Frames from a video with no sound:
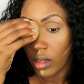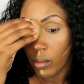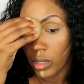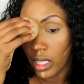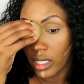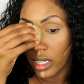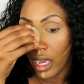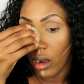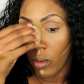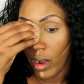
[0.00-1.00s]
blend it
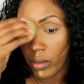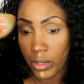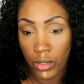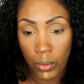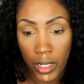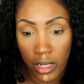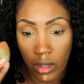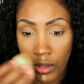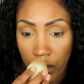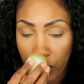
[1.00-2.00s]
out right when you put it
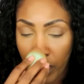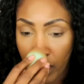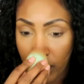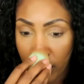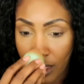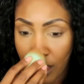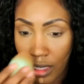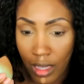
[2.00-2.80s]
on your face,